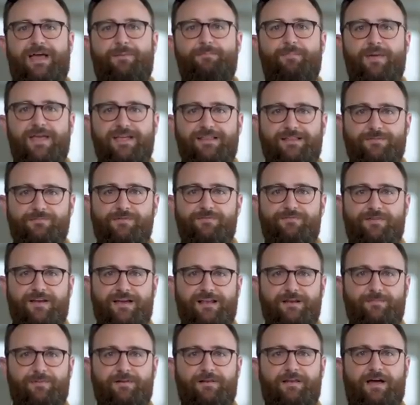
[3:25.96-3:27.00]
and make them
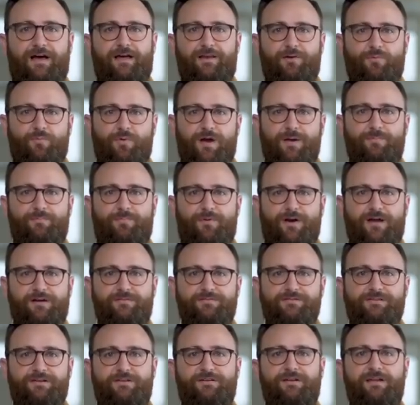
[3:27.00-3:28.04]
available on a web
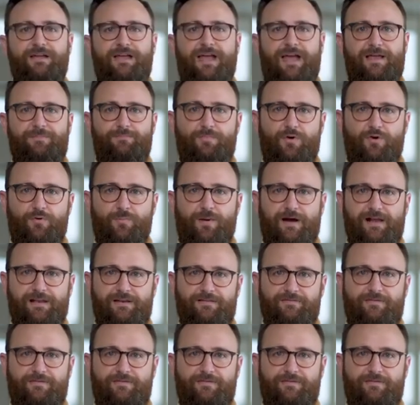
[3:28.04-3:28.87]
browser and mobile